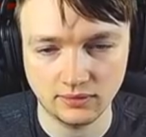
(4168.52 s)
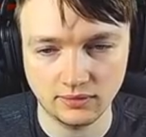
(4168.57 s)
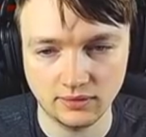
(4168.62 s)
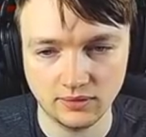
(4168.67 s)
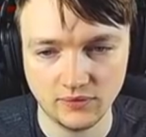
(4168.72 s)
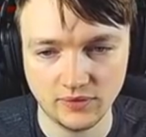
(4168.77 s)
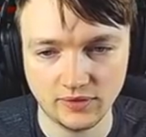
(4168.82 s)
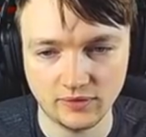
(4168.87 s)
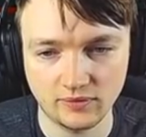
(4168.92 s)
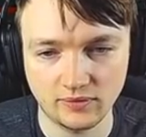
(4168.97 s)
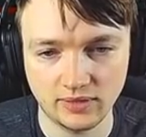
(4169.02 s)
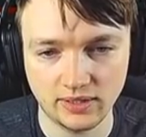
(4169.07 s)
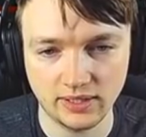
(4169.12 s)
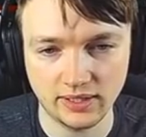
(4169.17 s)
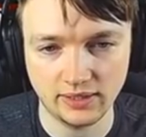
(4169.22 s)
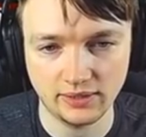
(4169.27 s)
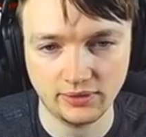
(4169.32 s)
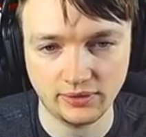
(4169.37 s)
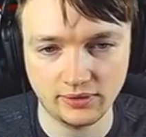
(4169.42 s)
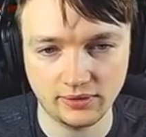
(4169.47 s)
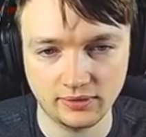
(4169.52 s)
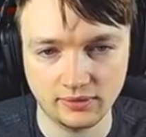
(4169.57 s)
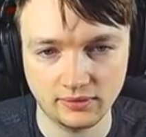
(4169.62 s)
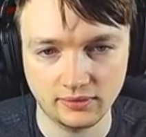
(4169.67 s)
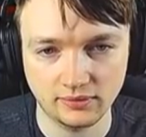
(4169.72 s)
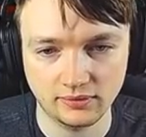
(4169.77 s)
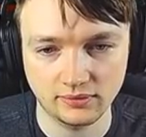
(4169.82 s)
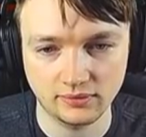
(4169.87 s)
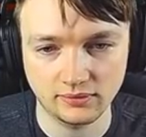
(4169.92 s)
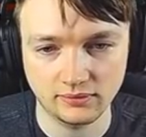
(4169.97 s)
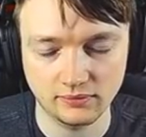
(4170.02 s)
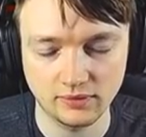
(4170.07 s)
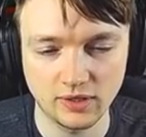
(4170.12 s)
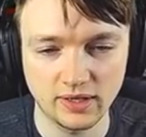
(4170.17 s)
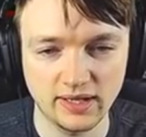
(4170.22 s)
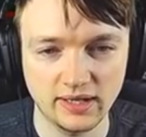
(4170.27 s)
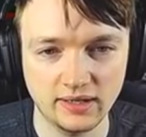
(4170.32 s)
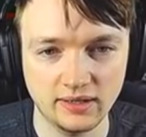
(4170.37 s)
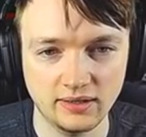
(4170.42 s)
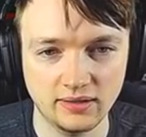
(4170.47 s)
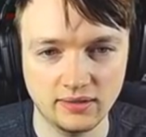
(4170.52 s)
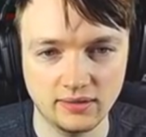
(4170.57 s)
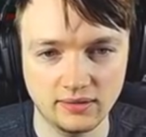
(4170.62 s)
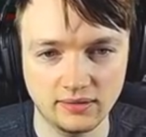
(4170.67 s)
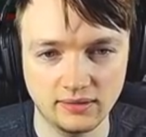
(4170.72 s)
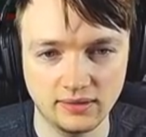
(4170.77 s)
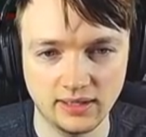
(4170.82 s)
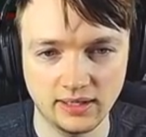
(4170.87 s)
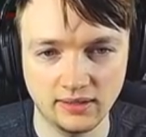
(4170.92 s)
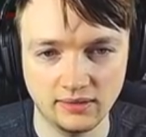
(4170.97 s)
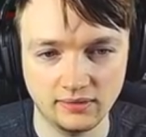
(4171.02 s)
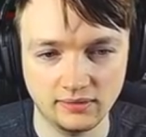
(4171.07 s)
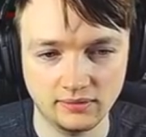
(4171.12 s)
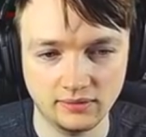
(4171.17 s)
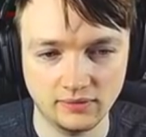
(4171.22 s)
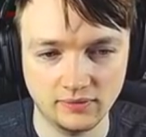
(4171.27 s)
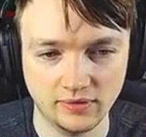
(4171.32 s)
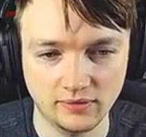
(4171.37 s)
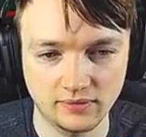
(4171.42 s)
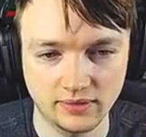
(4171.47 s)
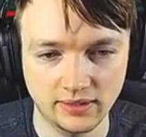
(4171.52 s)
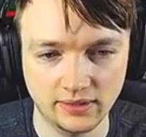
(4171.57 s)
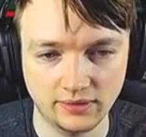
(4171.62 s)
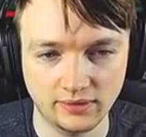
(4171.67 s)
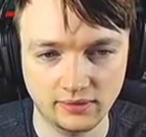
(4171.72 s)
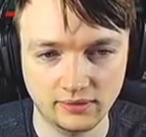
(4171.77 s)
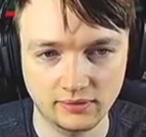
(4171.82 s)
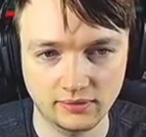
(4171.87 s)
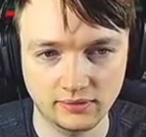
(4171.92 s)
Get rid of Wraith. Well, yeah, get rid of Wraith.